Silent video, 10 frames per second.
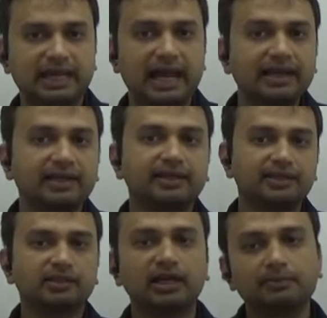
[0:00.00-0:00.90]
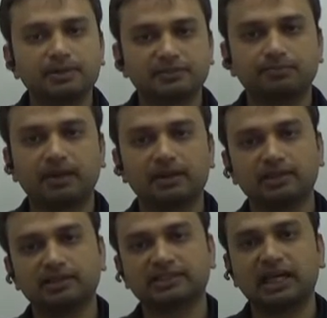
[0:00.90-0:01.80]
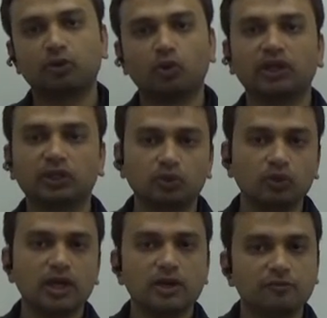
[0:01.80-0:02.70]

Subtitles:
and in turn abrasive particles are going to